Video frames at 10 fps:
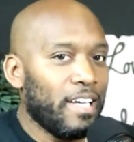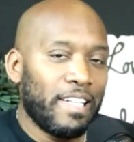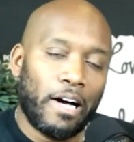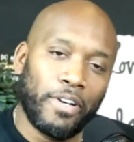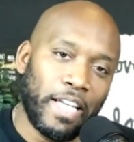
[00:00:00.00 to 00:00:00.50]

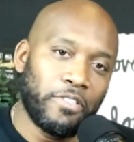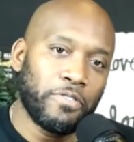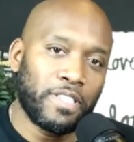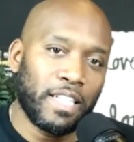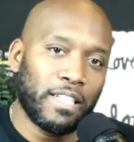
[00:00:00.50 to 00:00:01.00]
Now,
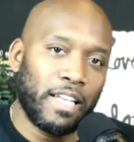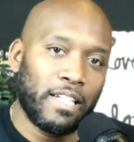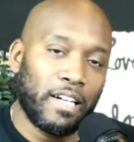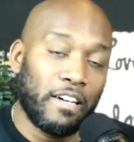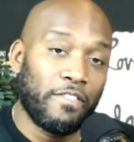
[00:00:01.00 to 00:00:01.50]
interestingly
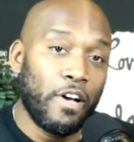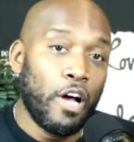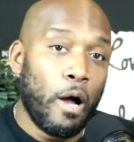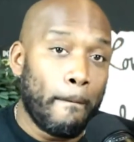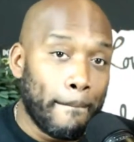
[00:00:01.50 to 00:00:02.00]
enough,
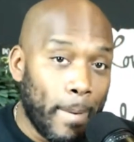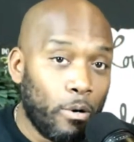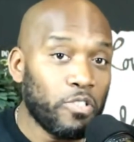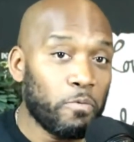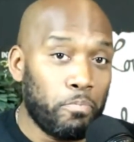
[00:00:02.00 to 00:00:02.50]

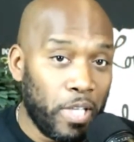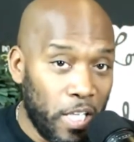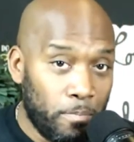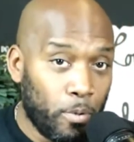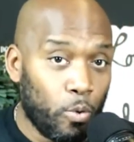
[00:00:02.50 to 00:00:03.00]
most
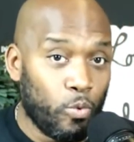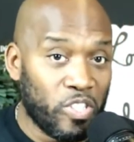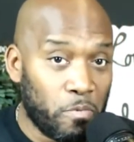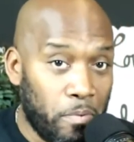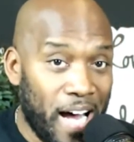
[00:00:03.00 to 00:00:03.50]
people
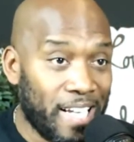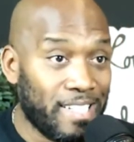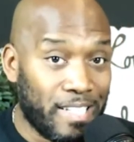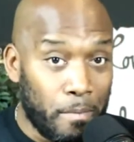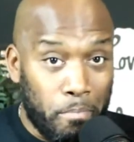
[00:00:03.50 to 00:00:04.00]
respond
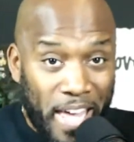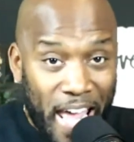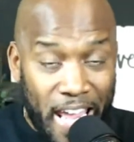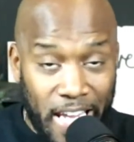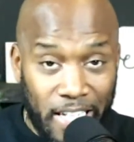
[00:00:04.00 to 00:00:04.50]
to
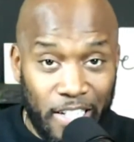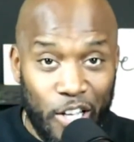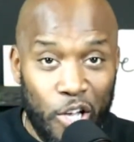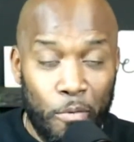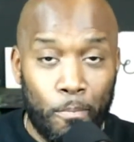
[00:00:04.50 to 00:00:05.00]
pain
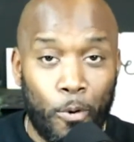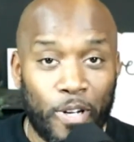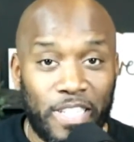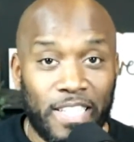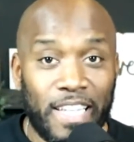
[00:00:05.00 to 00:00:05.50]
more
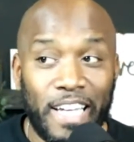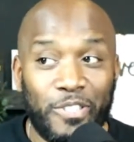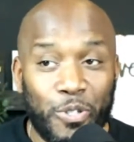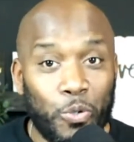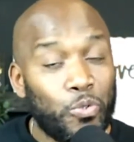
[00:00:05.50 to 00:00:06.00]
than they
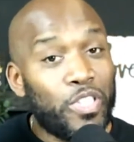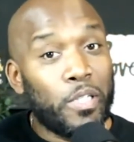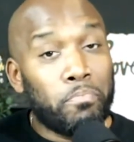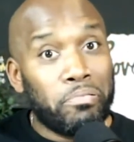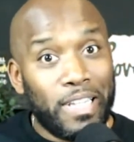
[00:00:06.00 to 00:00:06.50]
do to
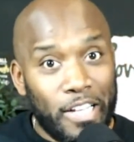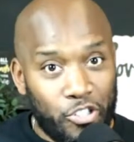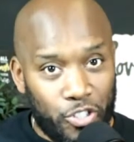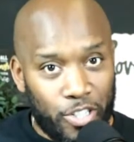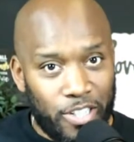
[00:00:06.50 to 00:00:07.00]

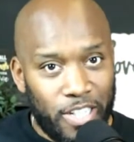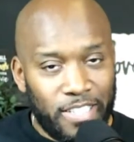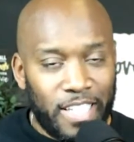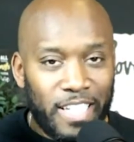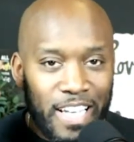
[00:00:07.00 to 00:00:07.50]
pleasure.
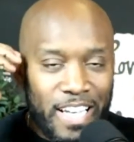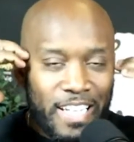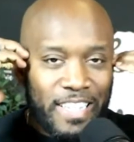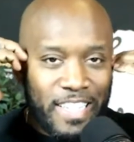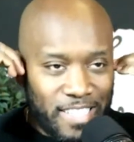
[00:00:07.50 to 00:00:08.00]
See,
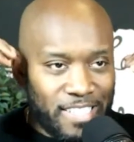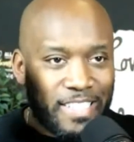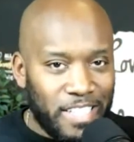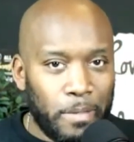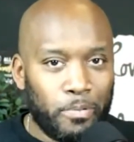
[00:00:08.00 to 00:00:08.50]
this is a
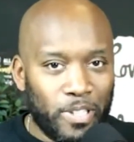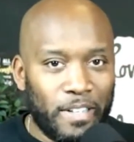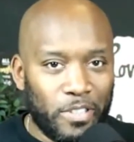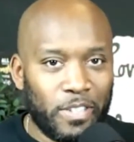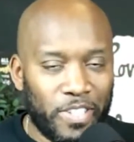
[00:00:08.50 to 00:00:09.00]
deeper
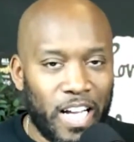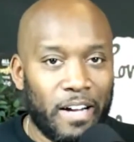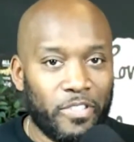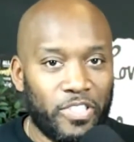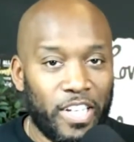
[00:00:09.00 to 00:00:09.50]
level of a
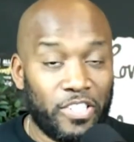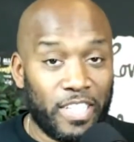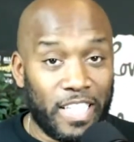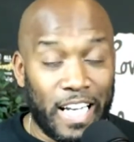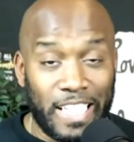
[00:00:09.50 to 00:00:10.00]
conversation
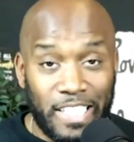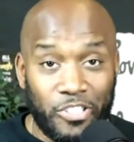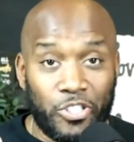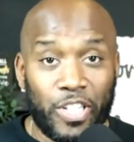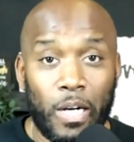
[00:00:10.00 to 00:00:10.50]
that I need to
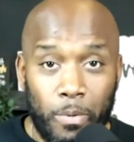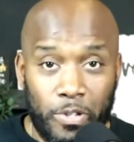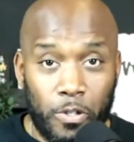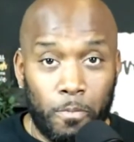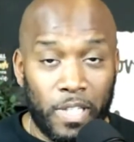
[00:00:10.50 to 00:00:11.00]
share with
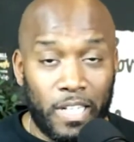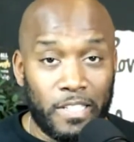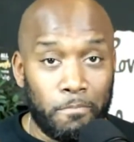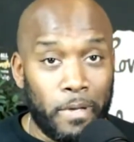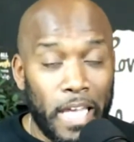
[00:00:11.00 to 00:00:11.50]
you, because
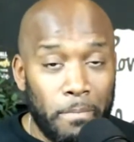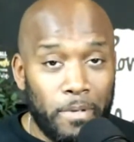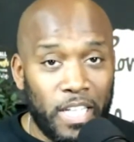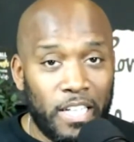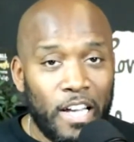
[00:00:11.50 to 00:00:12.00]

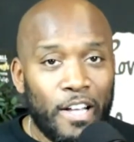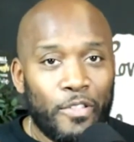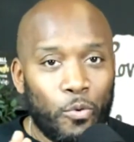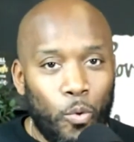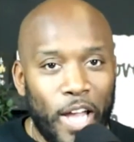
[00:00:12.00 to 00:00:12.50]
maybe
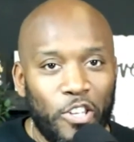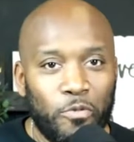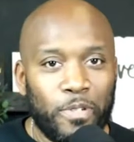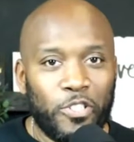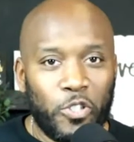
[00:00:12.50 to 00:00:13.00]
the way you've
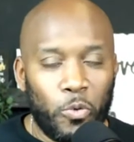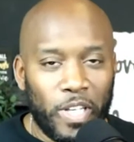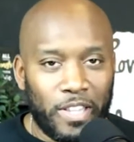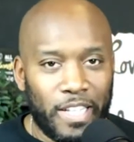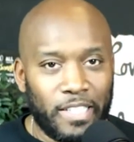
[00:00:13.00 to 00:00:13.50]
been
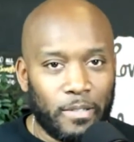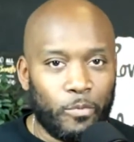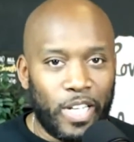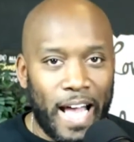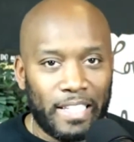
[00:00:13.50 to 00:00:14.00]
doing things and
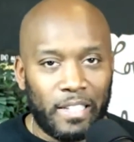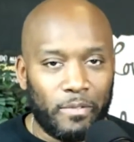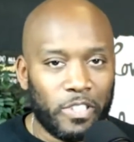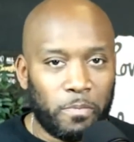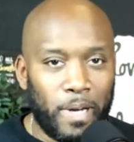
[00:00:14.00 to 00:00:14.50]
reacting and
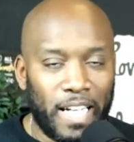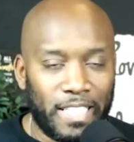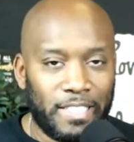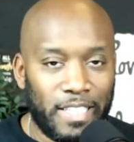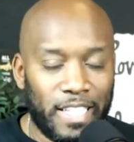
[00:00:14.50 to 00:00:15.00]

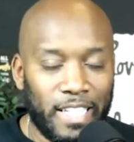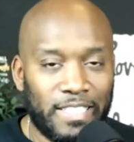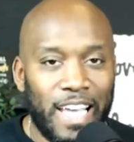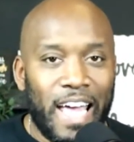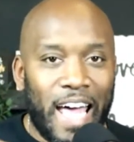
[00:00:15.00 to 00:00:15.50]
responding to things
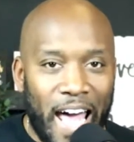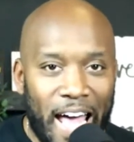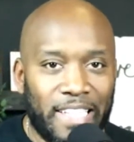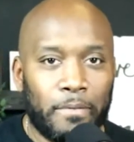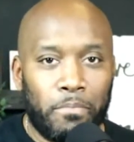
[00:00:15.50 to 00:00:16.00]

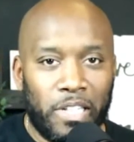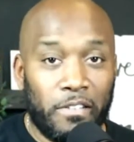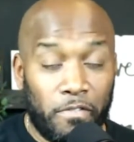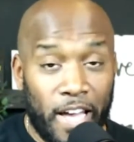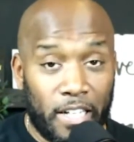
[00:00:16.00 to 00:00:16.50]
hasn't been
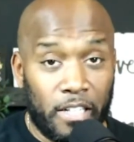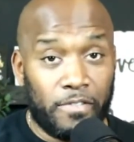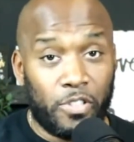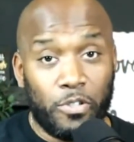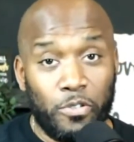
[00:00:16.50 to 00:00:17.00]
effective.
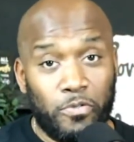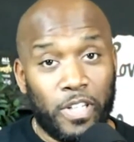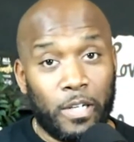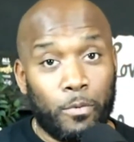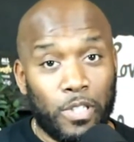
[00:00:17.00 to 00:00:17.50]
So you
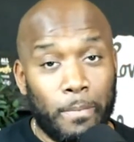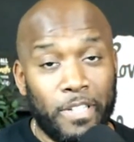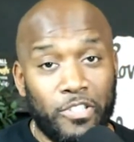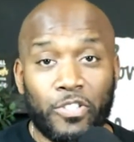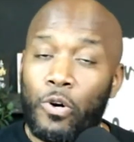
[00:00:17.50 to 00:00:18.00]
figure, well, let me
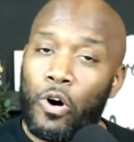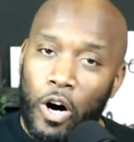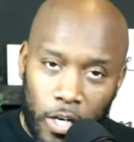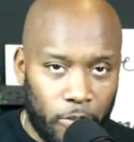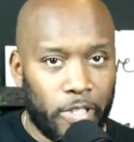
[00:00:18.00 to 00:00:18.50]
just go
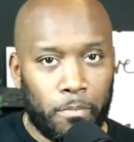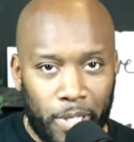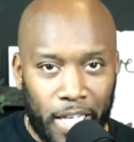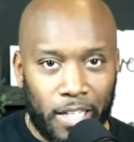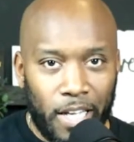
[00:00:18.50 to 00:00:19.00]
harder in the
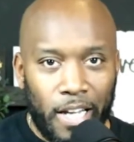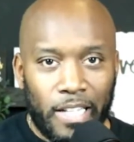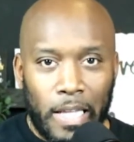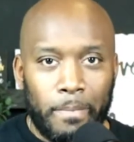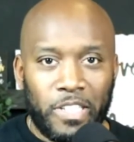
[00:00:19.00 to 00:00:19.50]
paint.
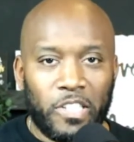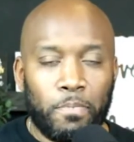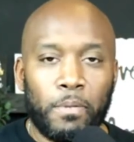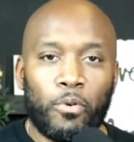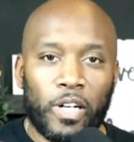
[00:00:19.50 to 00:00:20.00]
Let me just
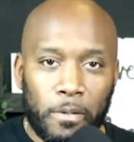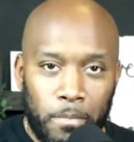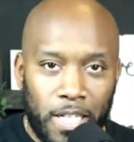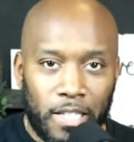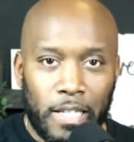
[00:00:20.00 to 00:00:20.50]
be more
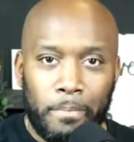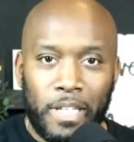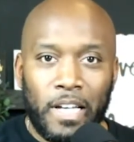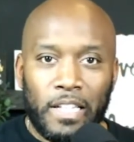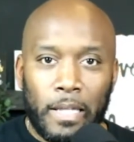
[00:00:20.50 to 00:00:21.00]
committed. Let
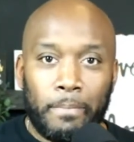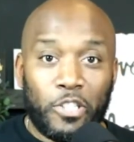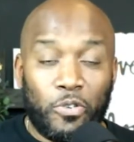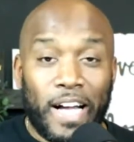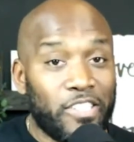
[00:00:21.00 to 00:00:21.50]
me
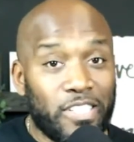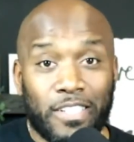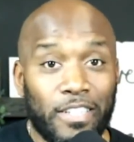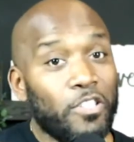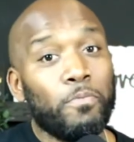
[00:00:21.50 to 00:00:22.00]
try just a
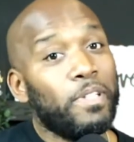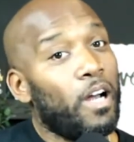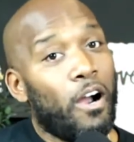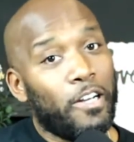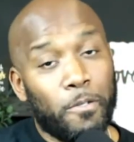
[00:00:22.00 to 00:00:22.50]
little bit
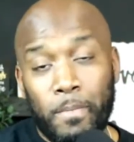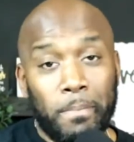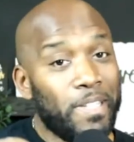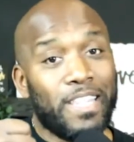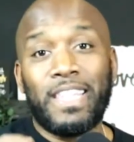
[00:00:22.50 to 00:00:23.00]
harder.
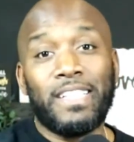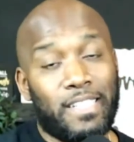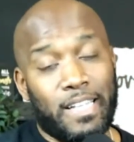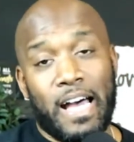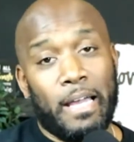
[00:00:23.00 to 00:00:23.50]
Maybe
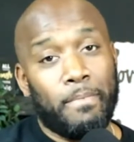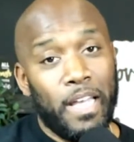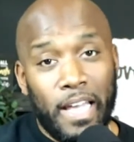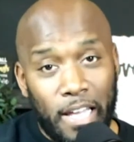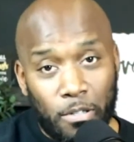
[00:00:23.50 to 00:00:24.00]
this time
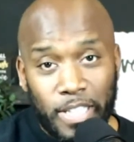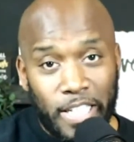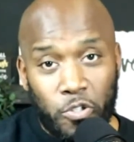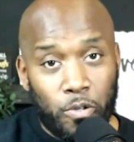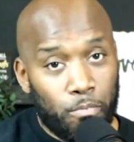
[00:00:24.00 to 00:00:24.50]
it'll
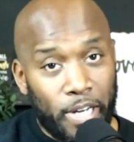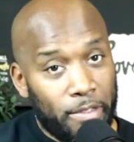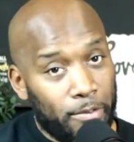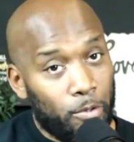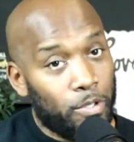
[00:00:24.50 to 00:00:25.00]
lead to a
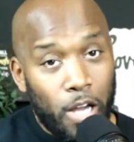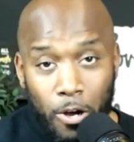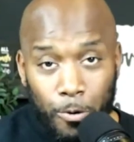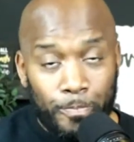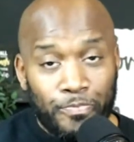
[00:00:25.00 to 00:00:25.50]
breakthrough.
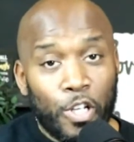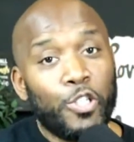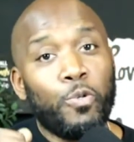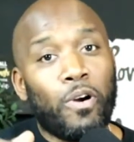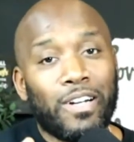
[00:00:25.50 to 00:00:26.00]
No,
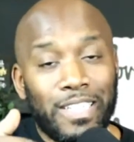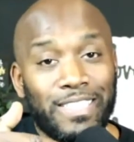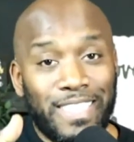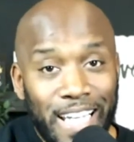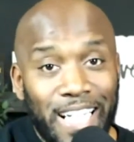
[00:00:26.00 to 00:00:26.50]
you are
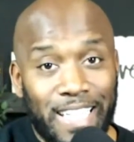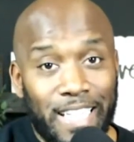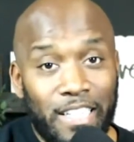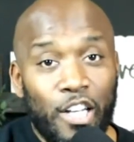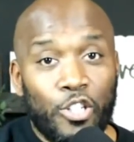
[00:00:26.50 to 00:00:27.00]

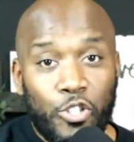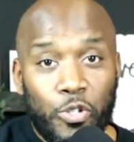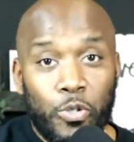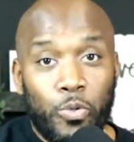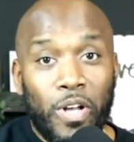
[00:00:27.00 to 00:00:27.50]
addicted
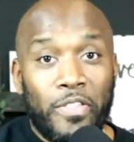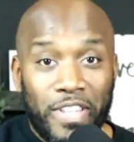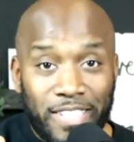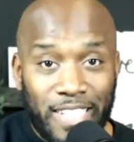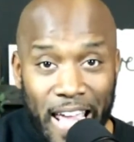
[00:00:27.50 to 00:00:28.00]
to
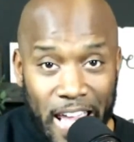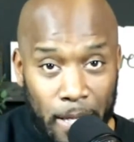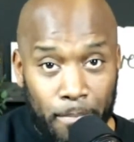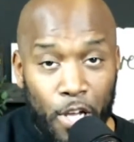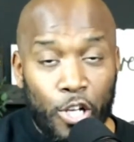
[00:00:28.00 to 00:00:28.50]
the
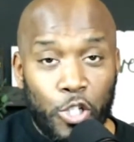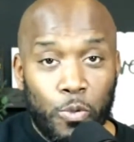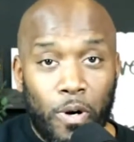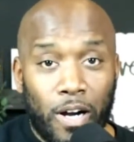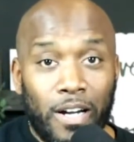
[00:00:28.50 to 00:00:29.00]
same.
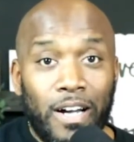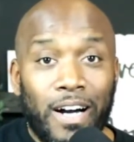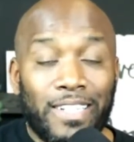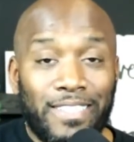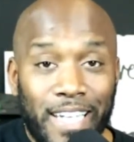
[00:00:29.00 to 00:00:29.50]
You are
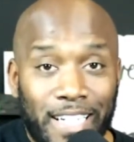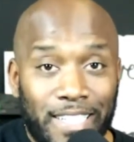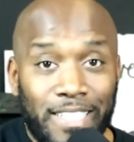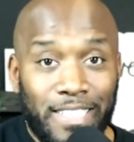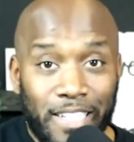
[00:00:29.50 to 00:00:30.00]

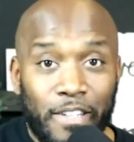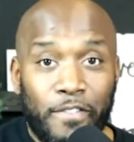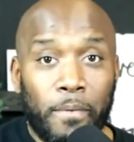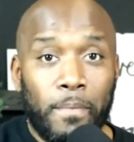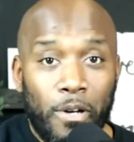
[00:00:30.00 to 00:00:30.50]
addicted to the
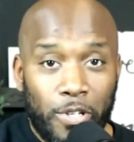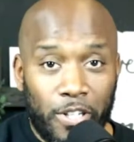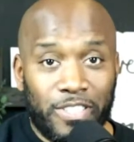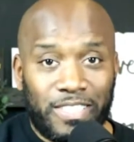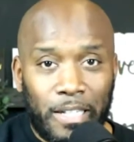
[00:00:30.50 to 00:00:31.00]

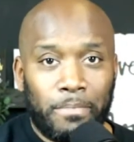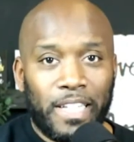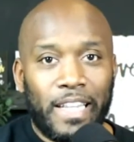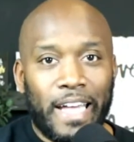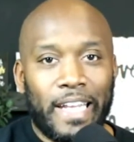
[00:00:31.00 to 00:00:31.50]
familiar,
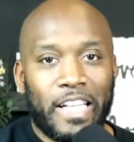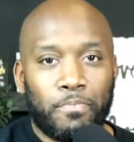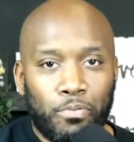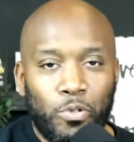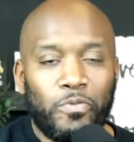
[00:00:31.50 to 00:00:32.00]
something that has
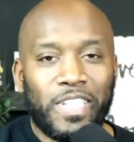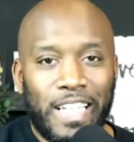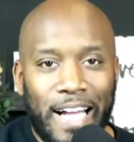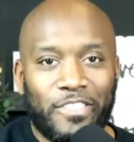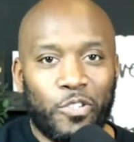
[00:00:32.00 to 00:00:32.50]
proven
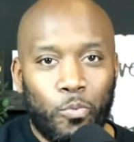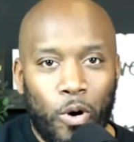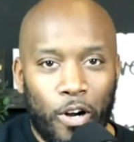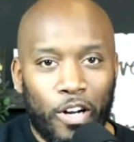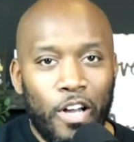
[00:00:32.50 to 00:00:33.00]
not to
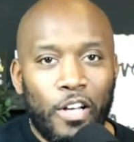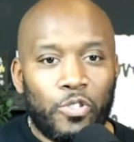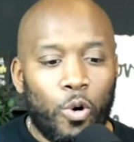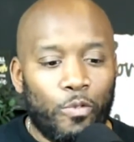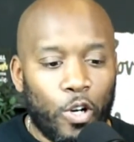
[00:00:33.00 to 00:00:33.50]
work.
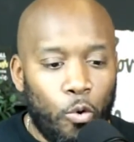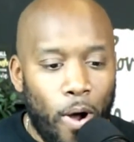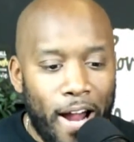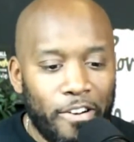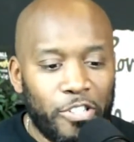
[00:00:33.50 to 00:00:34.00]
So it
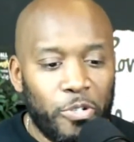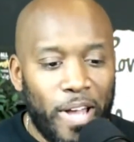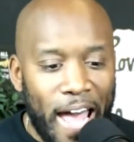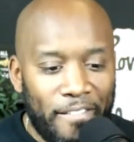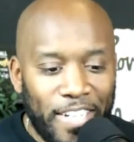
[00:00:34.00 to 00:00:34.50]
requires you
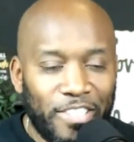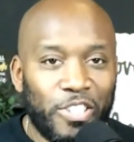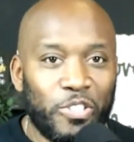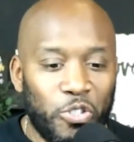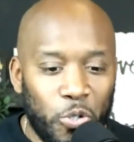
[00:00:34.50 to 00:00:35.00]
having
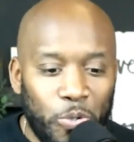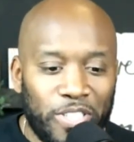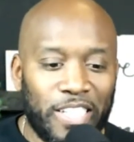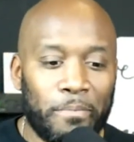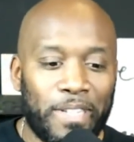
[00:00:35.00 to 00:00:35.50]
to do
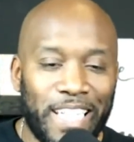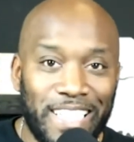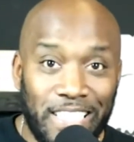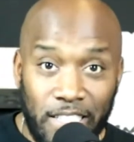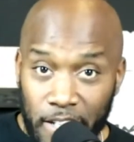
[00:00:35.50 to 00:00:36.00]

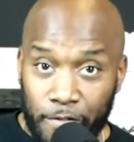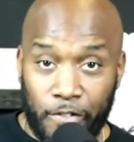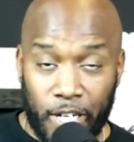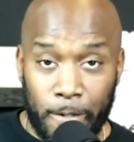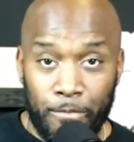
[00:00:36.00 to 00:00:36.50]
something
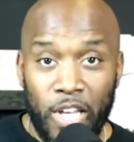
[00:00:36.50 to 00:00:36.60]
different.